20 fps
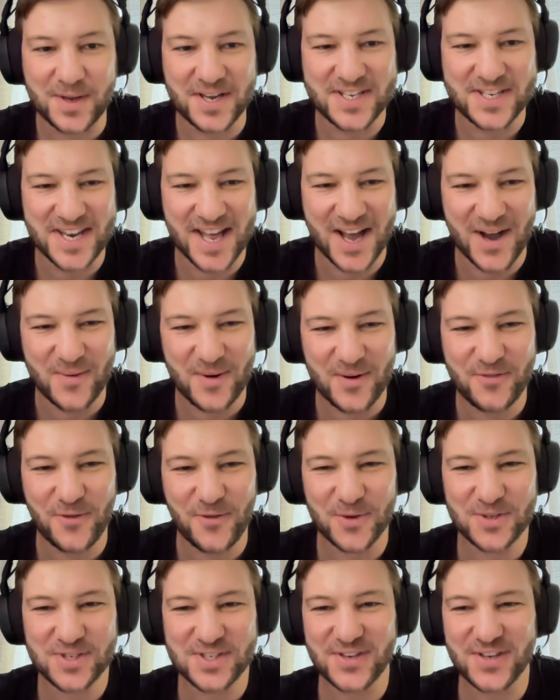because now we're
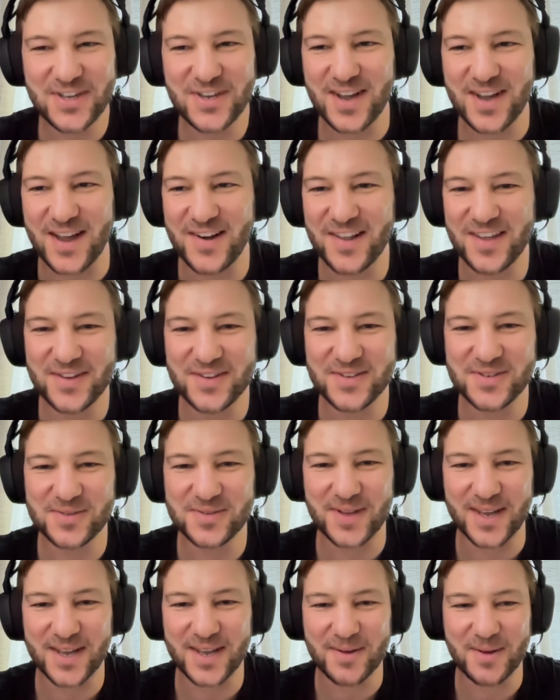forced to only
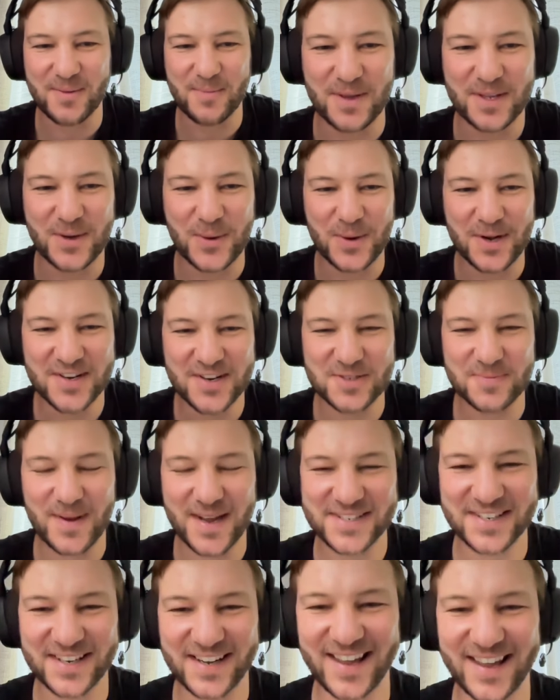use Bitcoiners
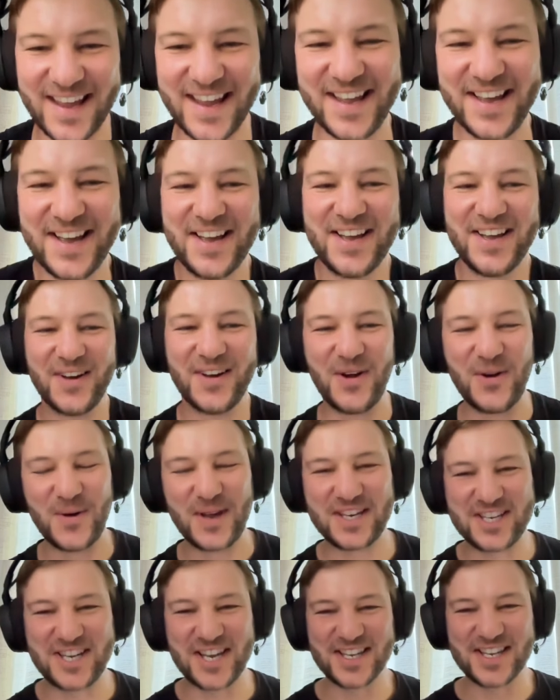basically,
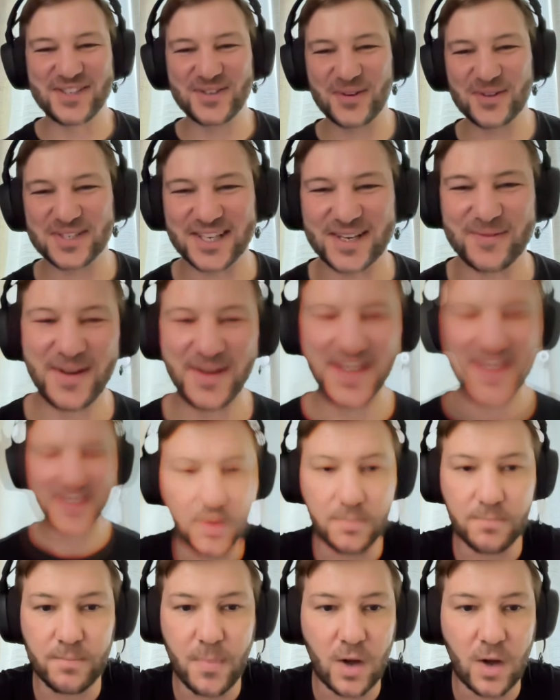which is awesome.
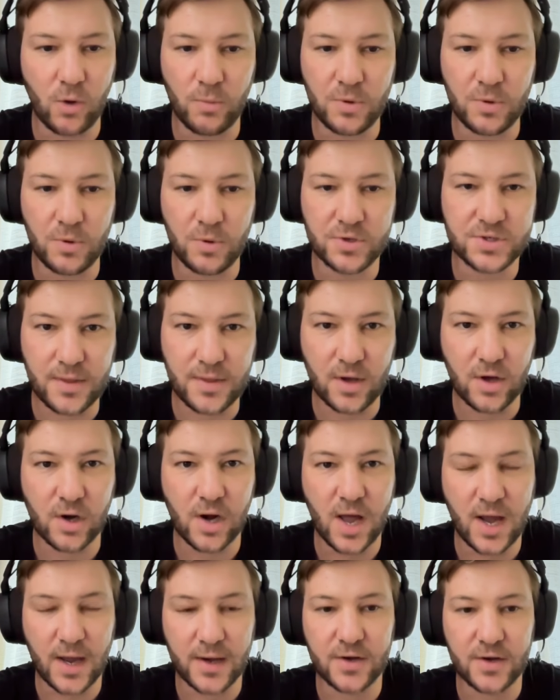You can buy almost anything
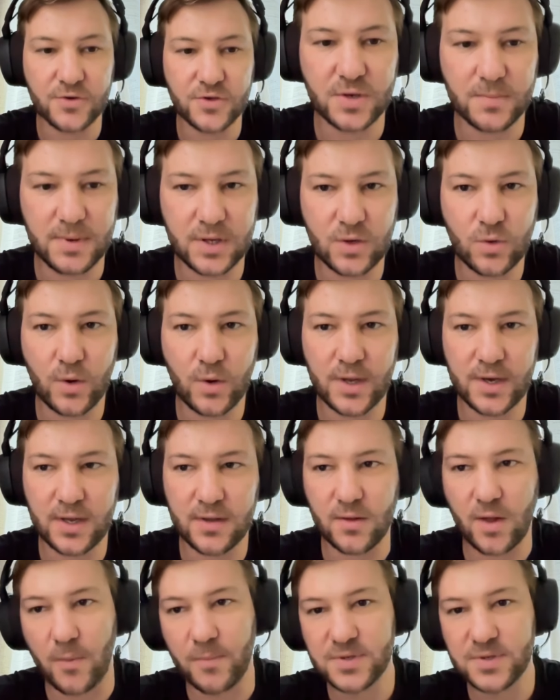online using Bitcoin,
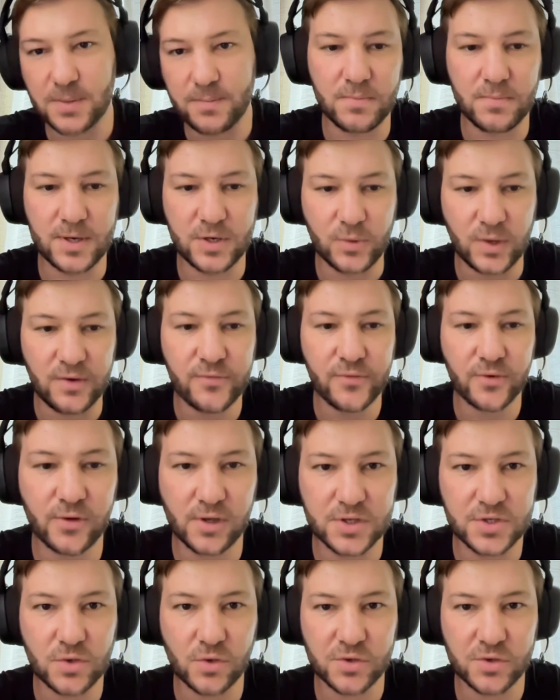and obviously
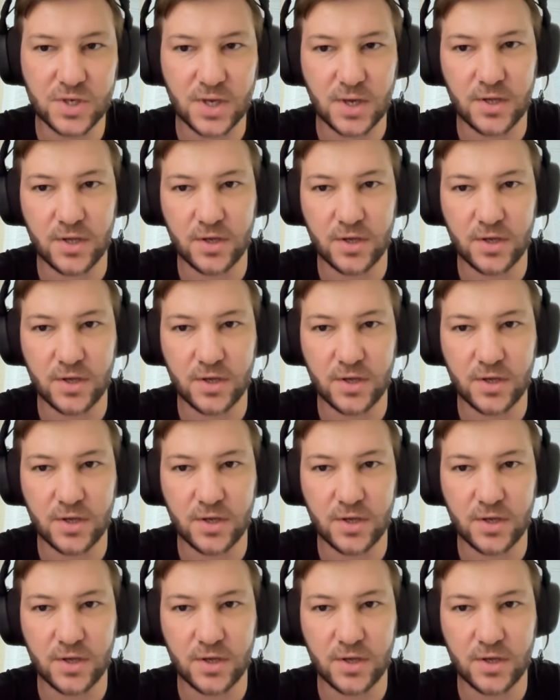BitRefill is also